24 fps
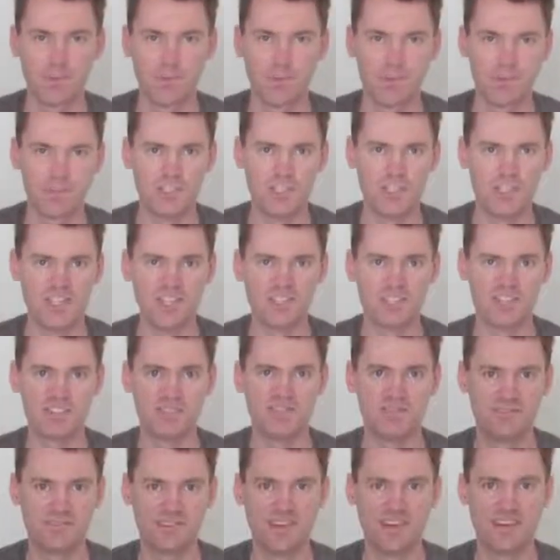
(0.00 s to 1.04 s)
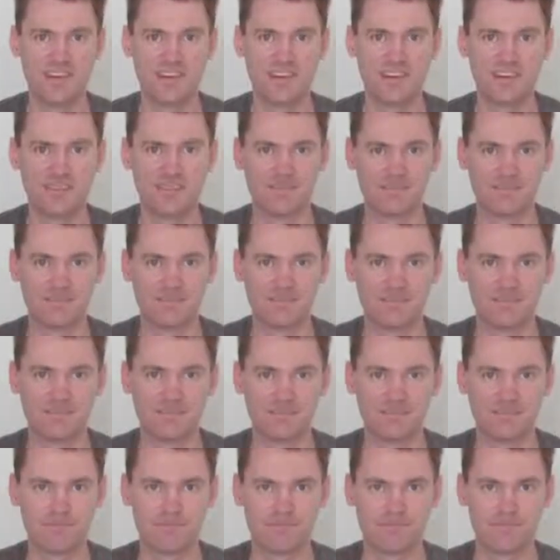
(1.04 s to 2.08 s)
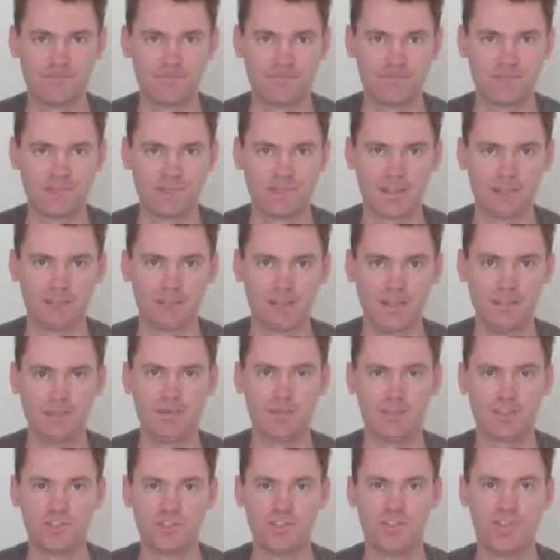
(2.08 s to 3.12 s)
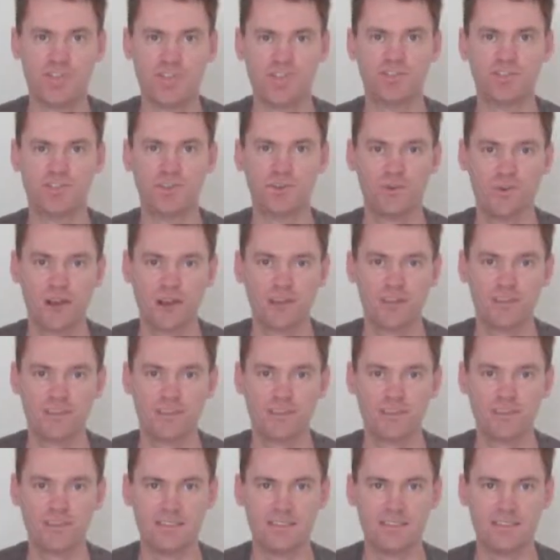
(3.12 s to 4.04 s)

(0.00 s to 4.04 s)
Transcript: Which isn't fair. People should have the right,